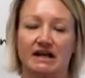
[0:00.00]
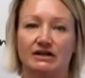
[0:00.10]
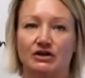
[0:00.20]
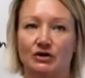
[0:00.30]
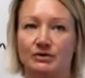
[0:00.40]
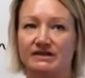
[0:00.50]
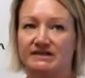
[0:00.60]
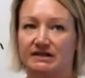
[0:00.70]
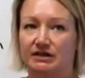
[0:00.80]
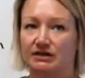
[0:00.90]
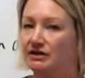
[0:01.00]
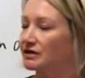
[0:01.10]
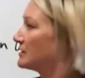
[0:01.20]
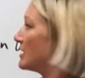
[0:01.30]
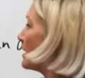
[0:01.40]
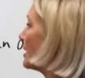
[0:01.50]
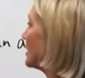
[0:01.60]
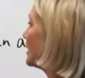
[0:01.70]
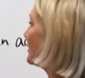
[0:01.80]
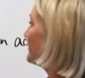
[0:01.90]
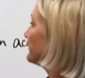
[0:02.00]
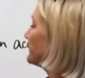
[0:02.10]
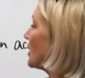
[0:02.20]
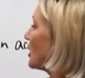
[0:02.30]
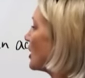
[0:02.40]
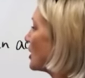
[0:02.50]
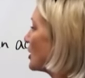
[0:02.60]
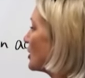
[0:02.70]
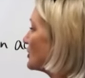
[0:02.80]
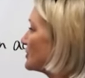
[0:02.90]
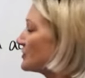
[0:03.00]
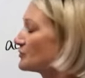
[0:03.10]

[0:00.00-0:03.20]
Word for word: that I notice here um, are